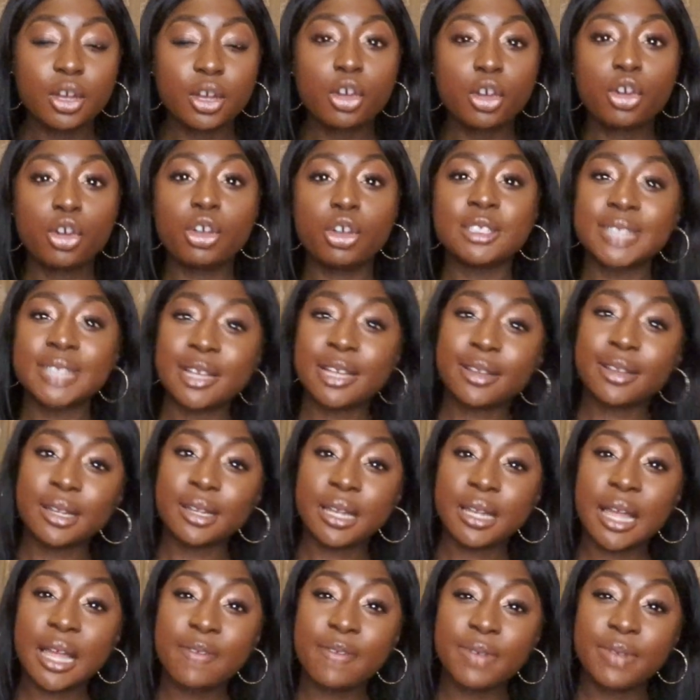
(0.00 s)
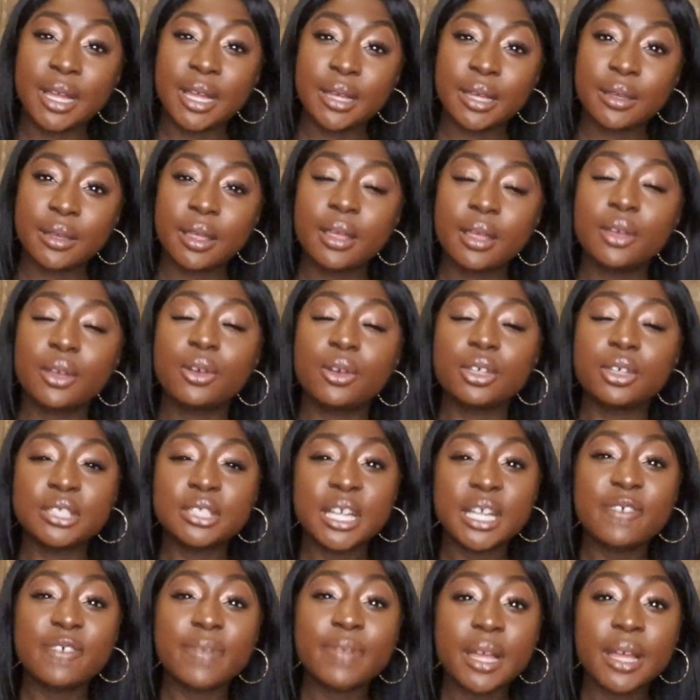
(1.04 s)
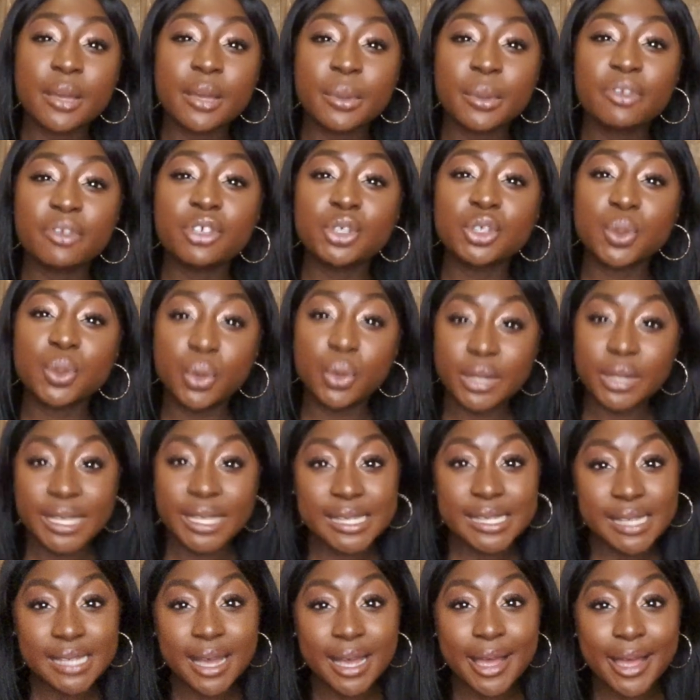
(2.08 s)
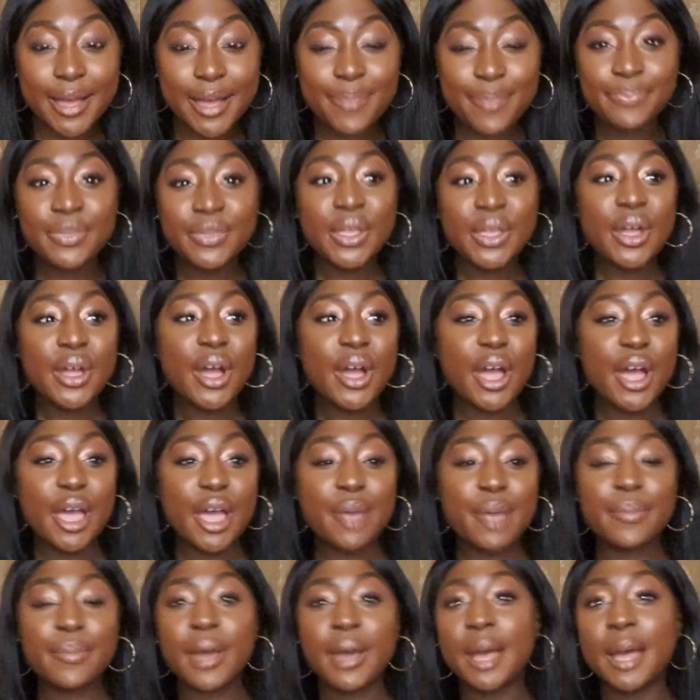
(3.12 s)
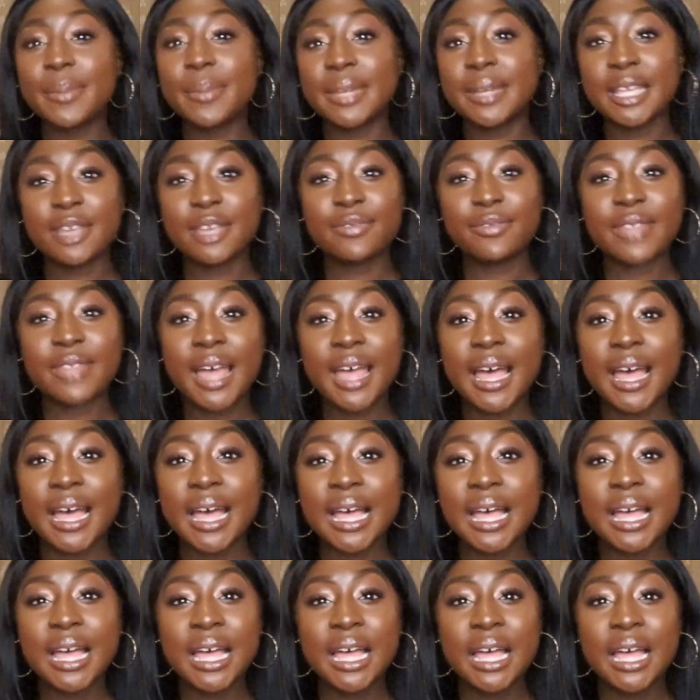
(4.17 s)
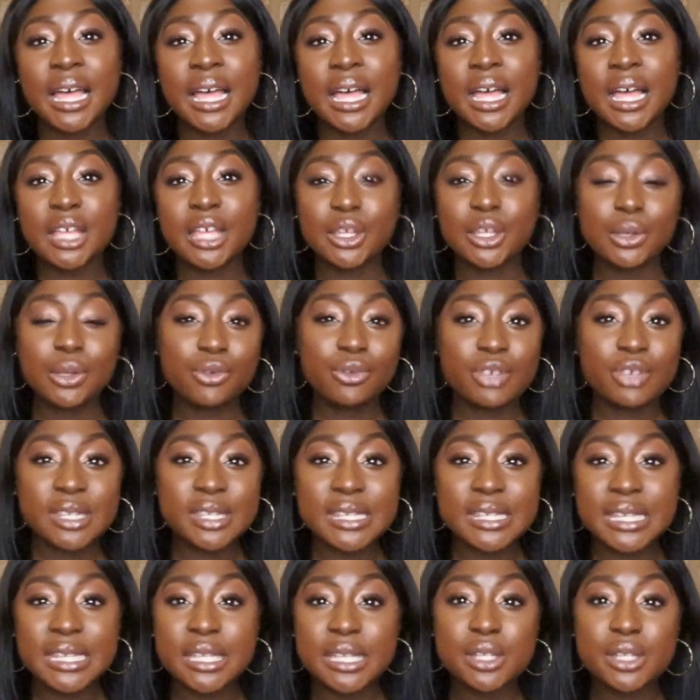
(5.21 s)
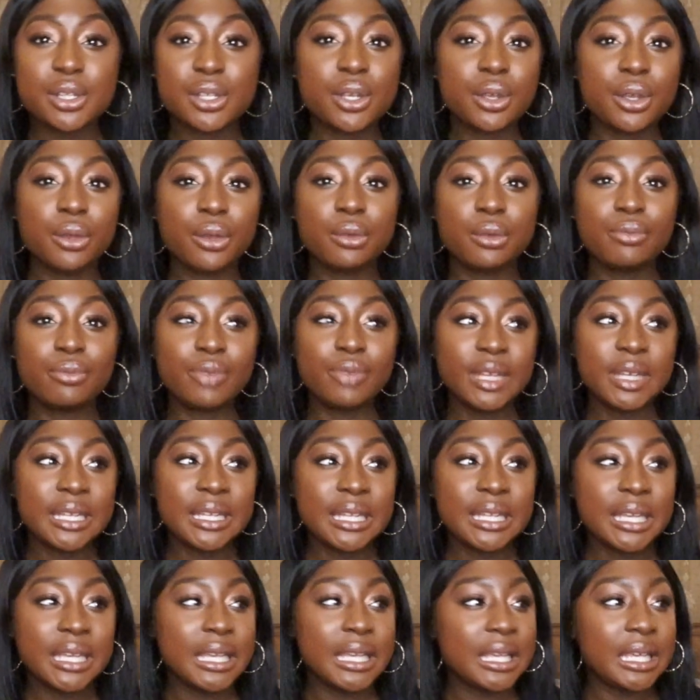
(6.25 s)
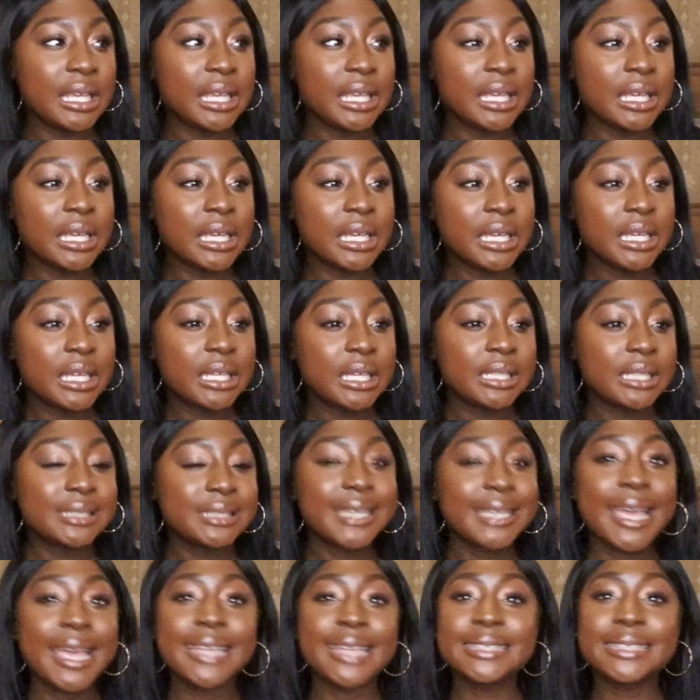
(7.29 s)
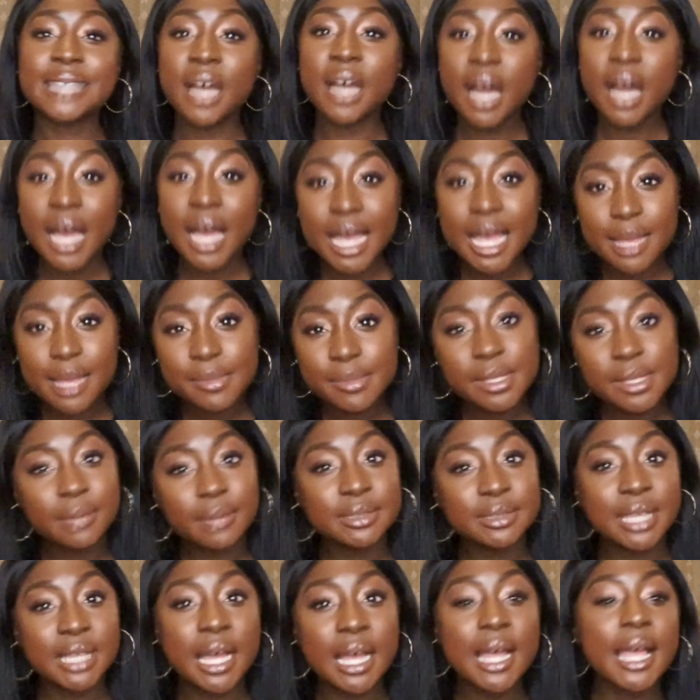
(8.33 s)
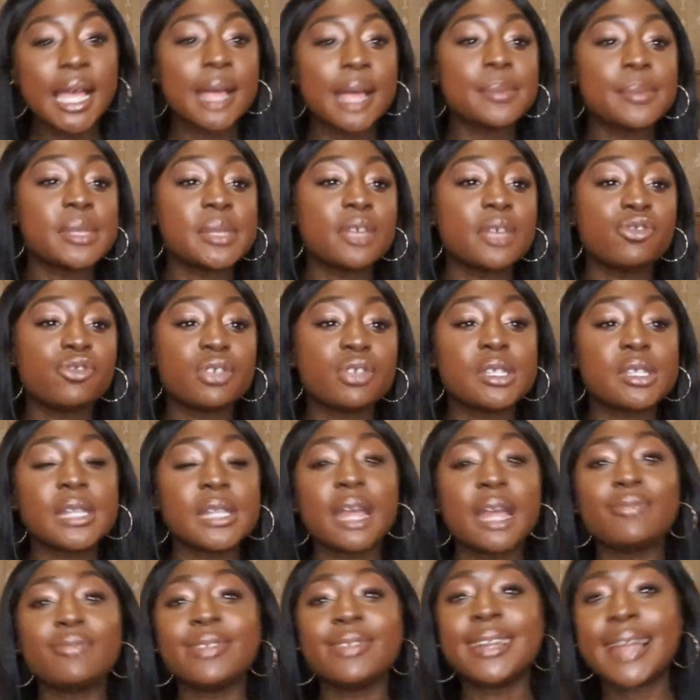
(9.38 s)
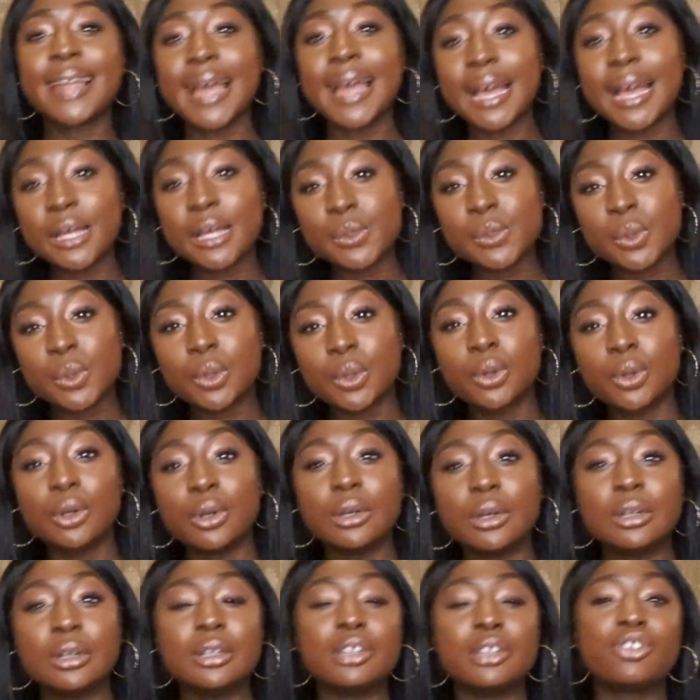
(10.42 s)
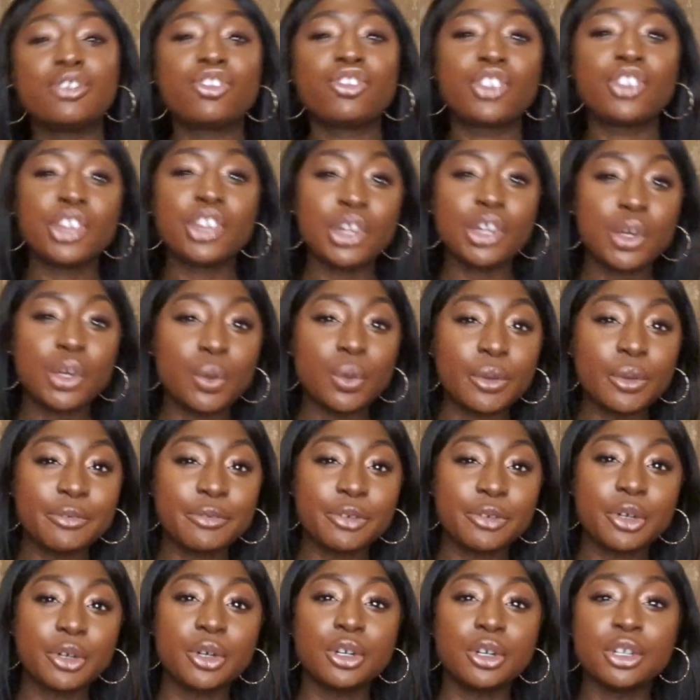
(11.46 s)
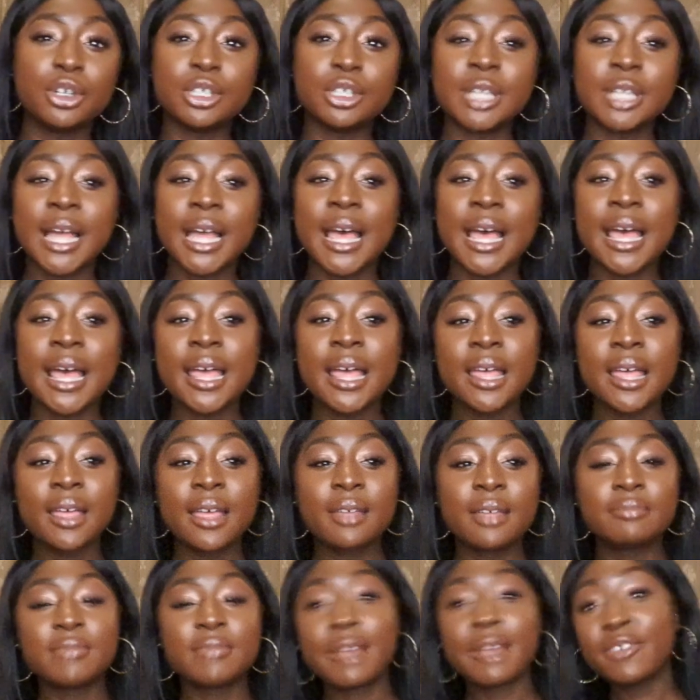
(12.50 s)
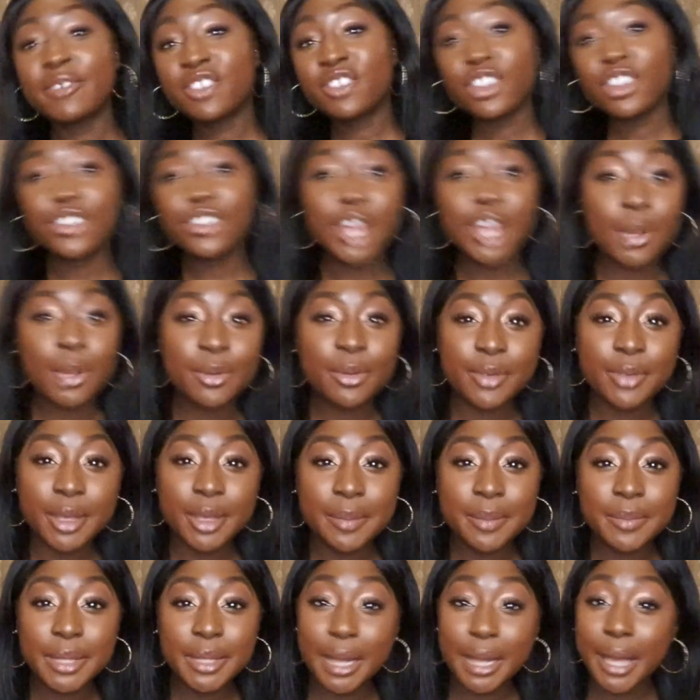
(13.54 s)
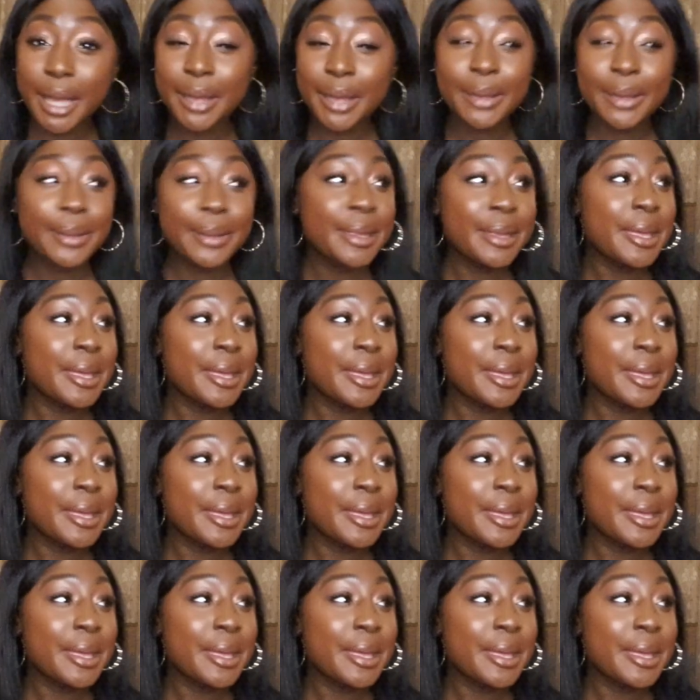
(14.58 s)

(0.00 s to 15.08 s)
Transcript: God's love language is quality time. I believe that you just need to really take time sometimes and just like relax with God, chill with God, like have a chit chat with him, you know.